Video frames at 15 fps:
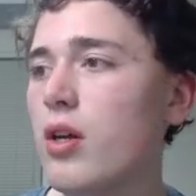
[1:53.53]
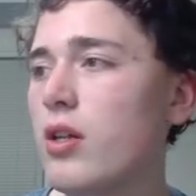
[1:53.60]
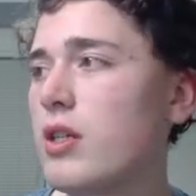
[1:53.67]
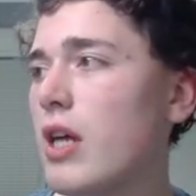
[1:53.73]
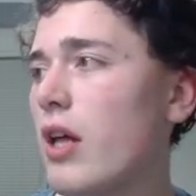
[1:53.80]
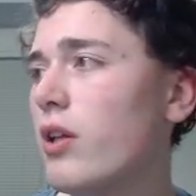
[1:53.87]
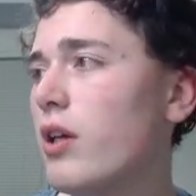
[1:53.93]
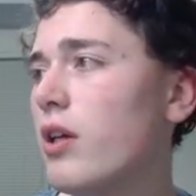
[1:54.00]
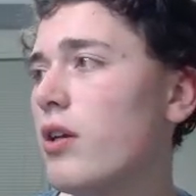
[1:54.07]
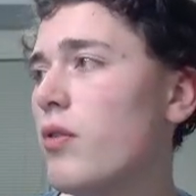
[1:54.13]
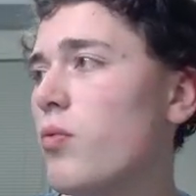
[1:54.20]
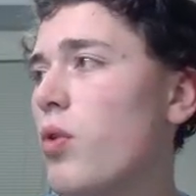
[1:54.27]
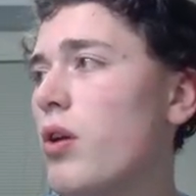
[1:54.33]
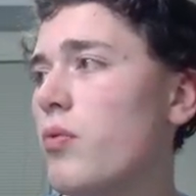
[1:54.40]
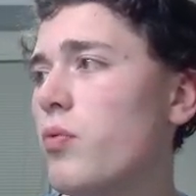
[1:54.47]
tell it
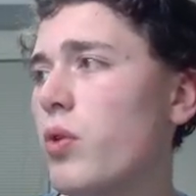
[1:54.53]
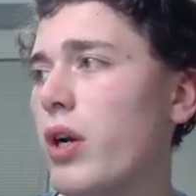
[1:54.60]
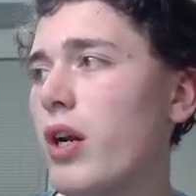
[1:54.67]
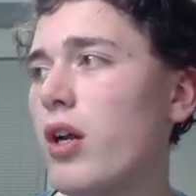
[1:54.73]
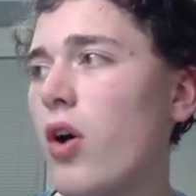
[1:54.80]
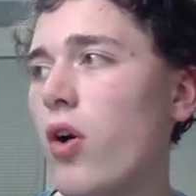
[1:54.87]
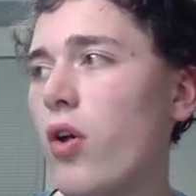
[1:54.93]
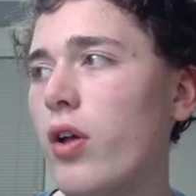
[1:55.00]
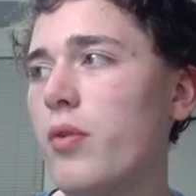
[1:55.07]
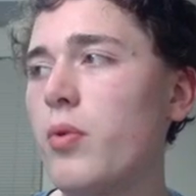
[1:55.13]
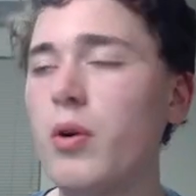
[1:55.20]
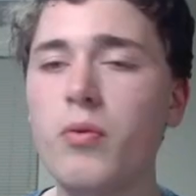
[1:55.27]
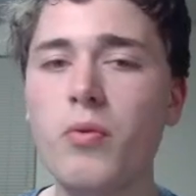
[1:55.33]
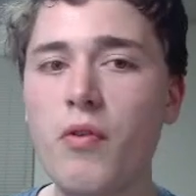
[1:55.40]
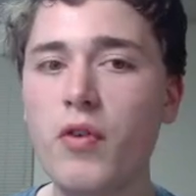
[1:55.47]
what we're going to call it.
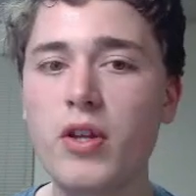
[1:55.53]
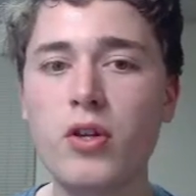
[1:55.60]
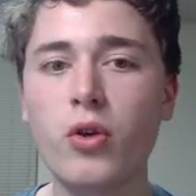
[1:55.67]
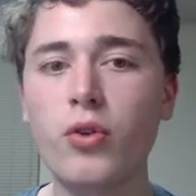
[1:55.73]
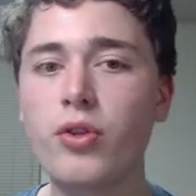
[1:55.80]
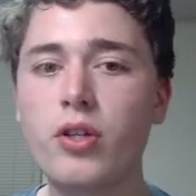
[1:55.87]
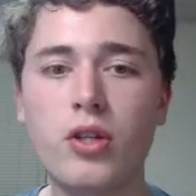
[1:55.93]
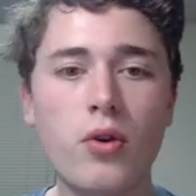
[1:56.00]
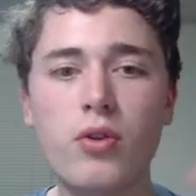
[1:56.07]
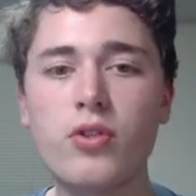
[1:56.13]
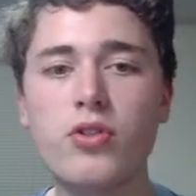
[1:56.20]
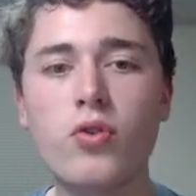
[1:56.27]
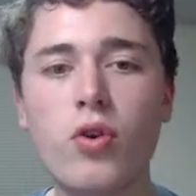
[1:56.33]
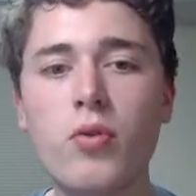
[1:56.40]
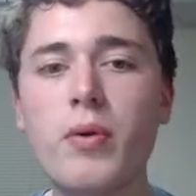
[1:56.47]
if we told it go to the
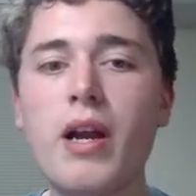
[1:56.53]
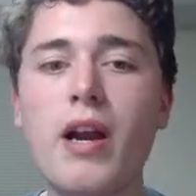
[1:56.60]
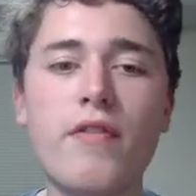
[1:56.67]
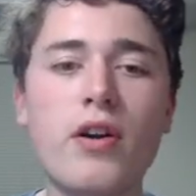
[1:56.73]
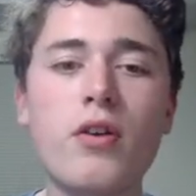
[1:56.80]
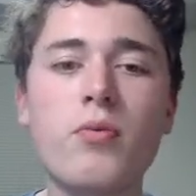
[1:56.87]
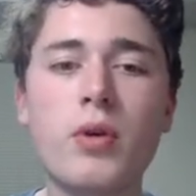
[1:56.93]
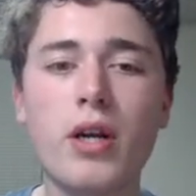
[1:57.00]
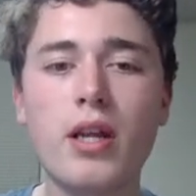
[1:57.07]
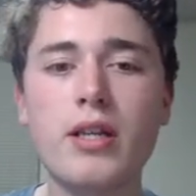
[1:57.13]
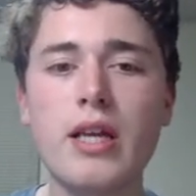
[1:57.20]
store or whatever, we're going